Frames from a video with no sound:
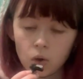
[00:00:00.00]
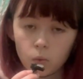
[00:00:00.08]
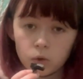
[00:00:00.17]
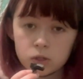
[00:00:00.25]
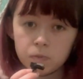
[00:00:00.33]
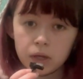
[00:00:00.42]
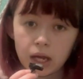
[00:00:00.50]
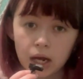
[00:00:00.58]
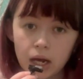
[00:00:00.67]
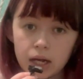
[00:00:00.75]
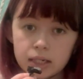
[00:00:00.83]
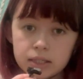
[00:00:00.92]
was
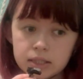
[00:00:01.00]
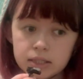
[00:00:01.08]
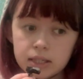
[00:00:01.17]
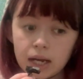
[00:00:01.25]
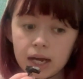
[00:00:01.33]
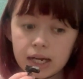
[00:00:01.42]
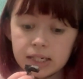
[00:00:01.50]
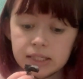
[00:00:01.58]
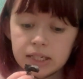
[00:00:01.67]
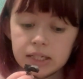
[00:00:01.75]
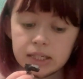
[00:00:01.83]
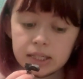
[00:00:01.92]
because I
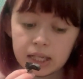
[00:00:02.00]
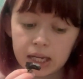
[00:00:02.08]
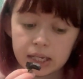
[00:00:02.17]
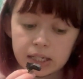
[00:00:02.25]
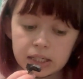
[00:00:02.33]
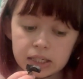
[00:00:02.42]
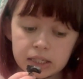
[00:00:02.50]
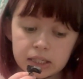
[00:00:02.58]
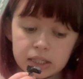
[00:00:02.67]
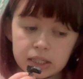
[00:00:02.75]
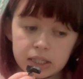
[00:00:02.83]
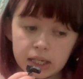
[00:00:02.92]
didn't like
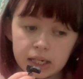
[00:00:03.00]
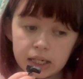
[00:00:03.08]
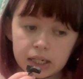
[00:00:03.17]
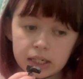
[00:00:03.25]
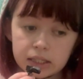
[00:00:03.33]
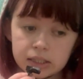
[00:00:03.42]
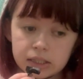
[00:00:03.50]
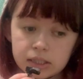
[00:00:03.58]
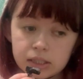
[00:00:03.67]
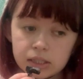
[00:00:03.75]
that